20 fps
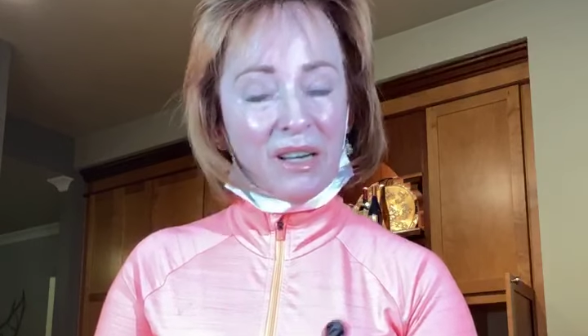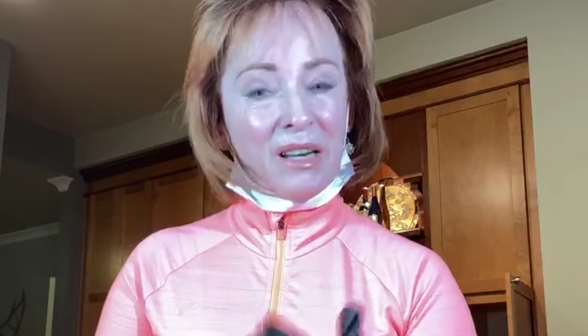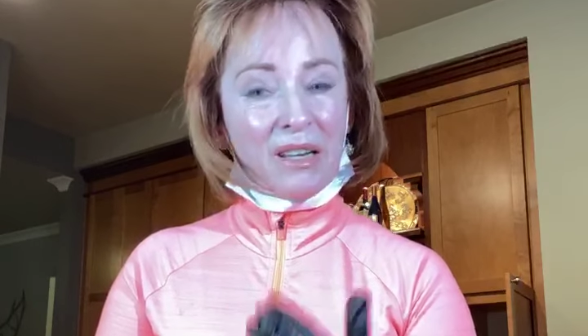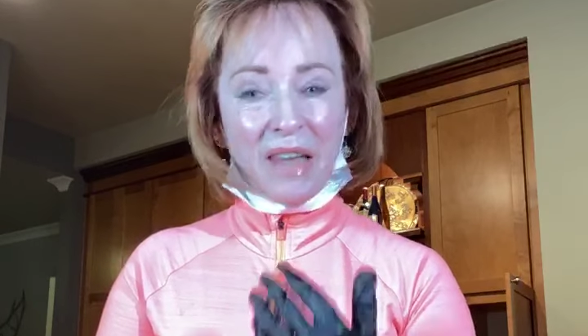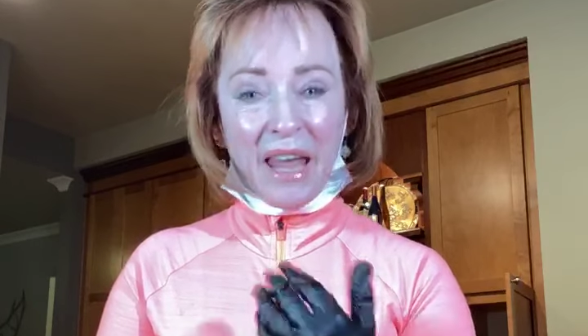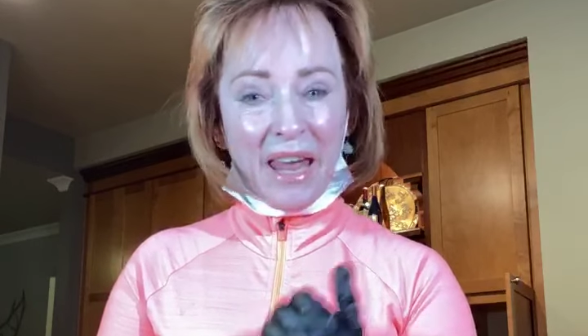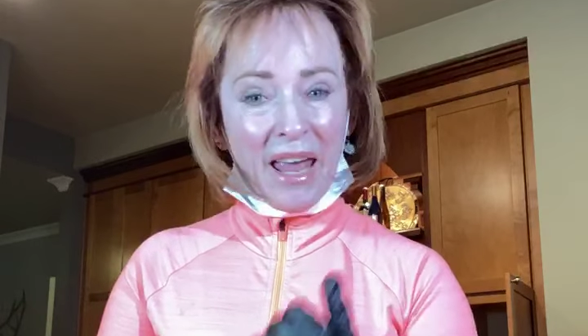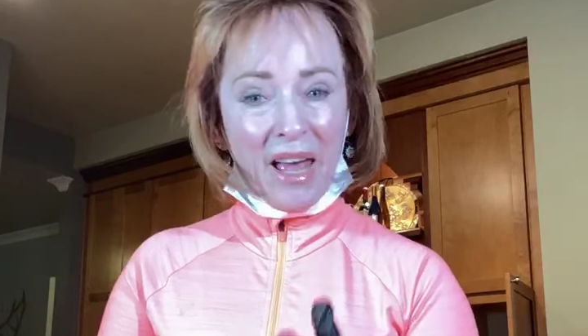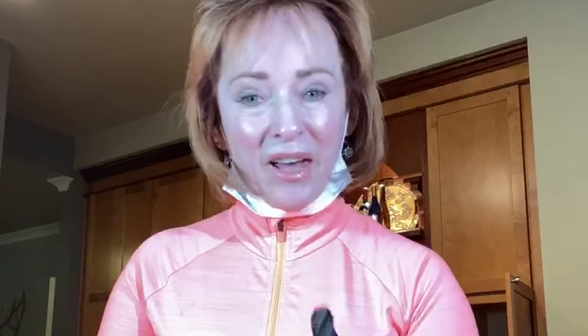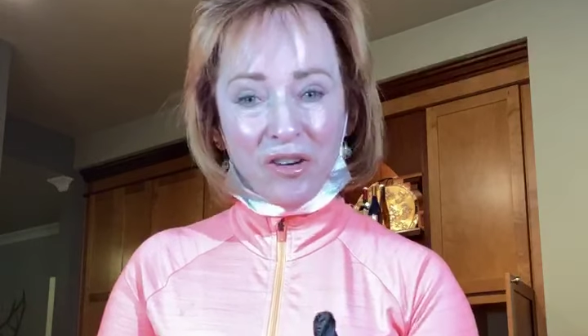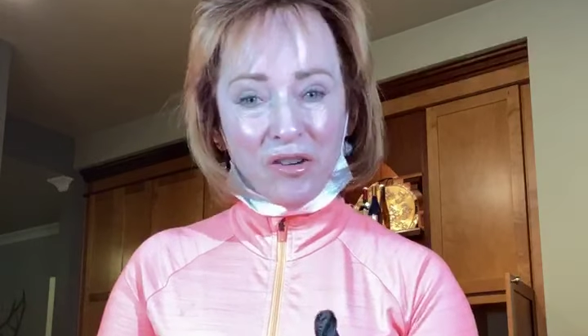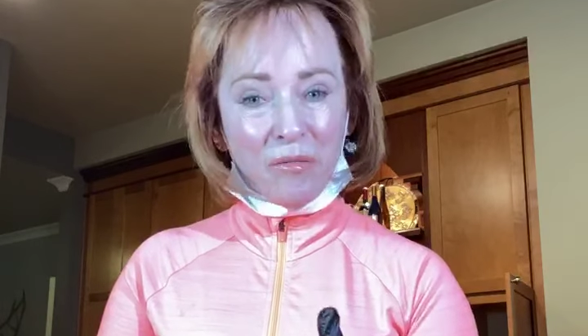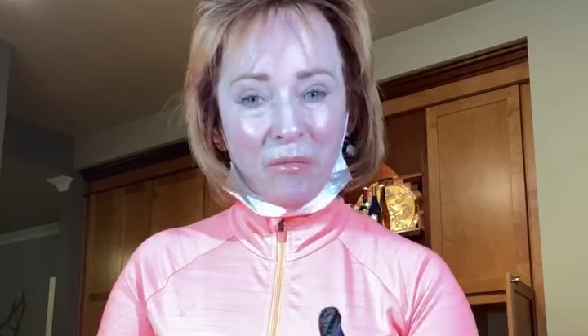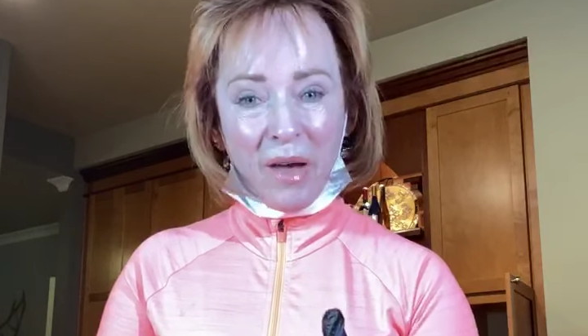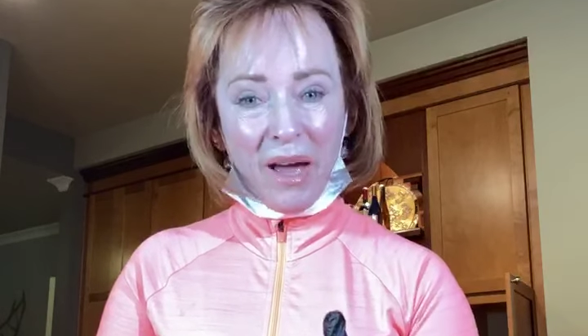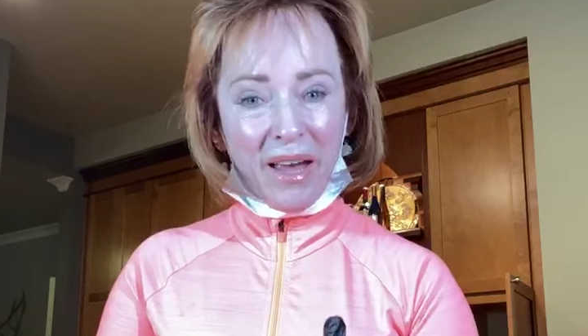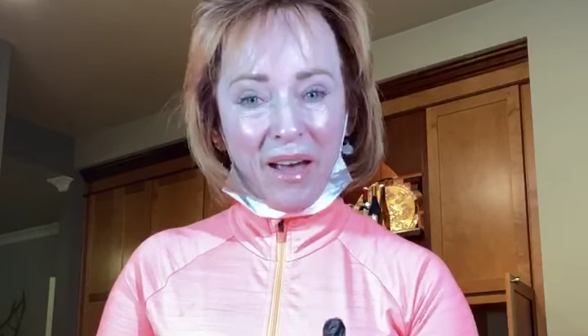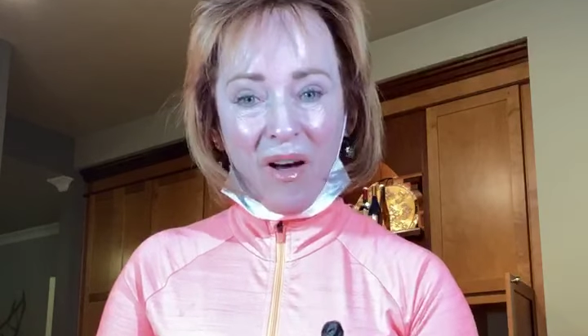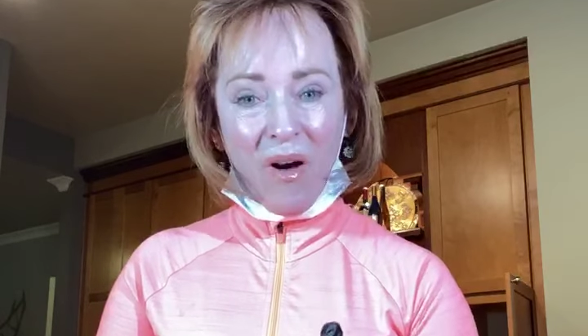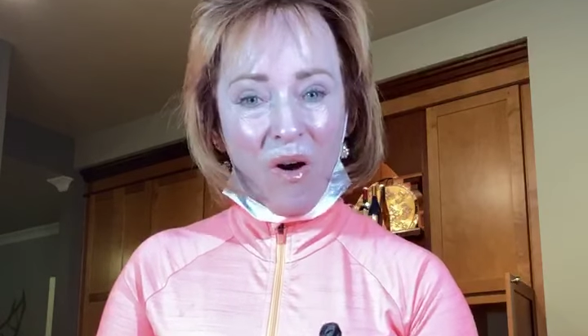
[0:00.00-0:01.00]
and they enter
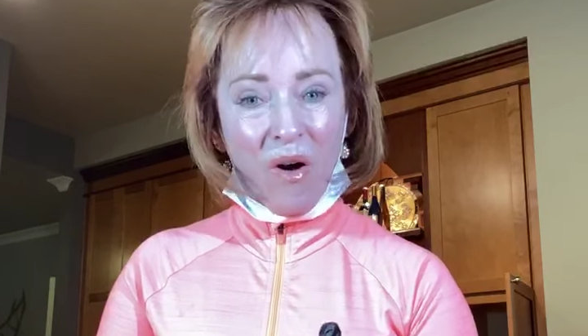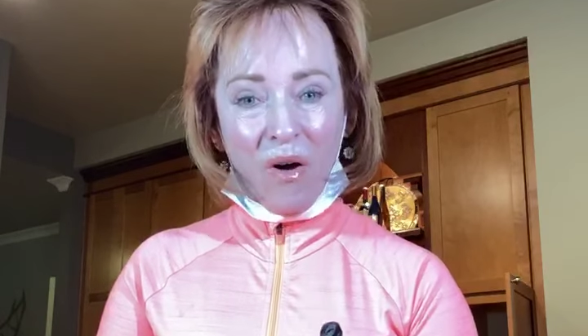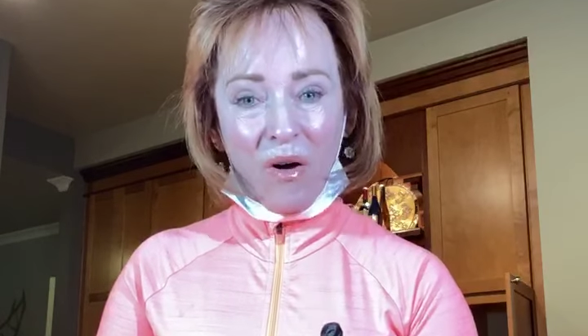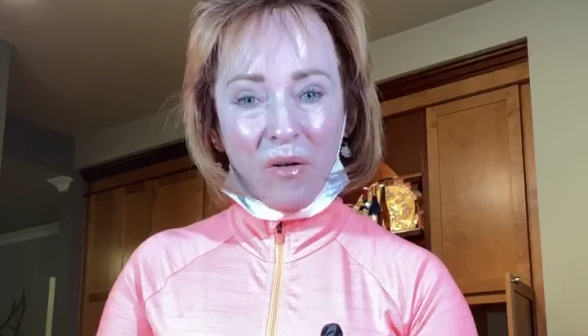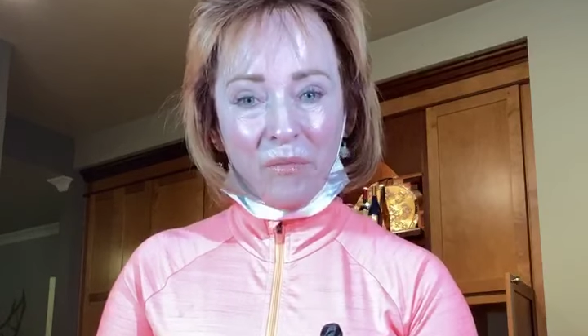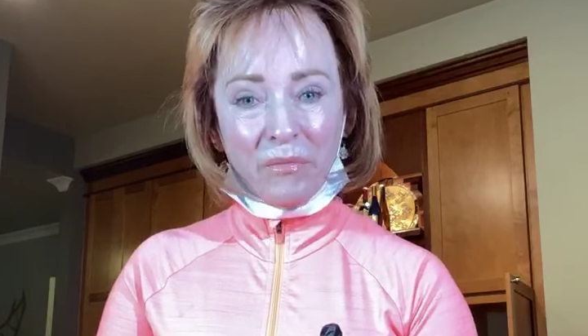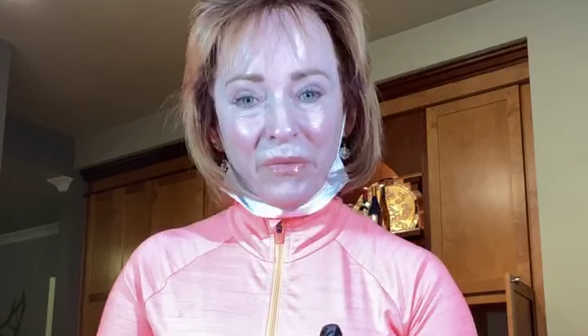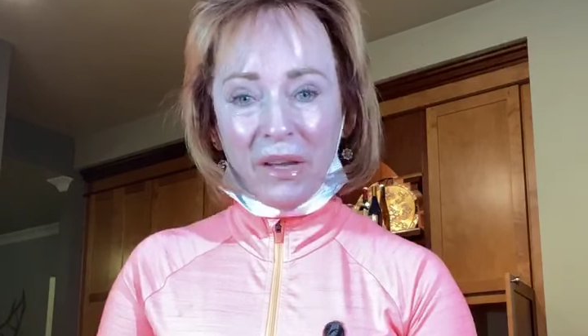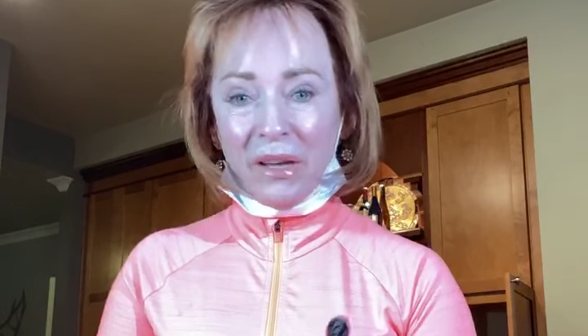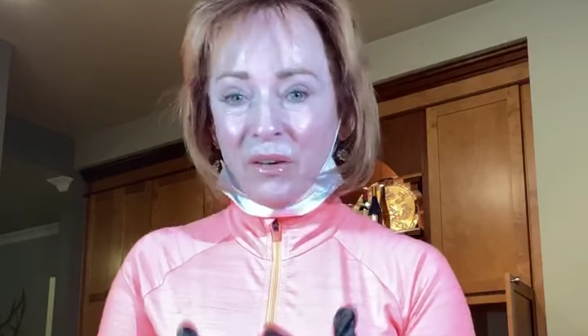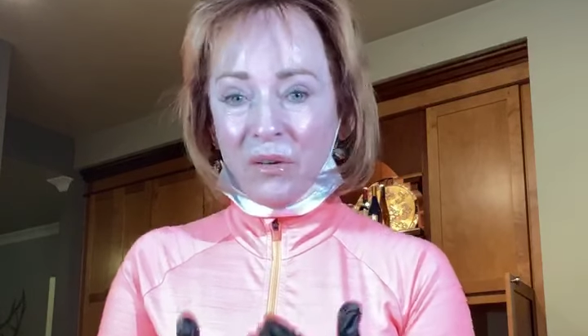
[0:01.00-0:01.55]
my home,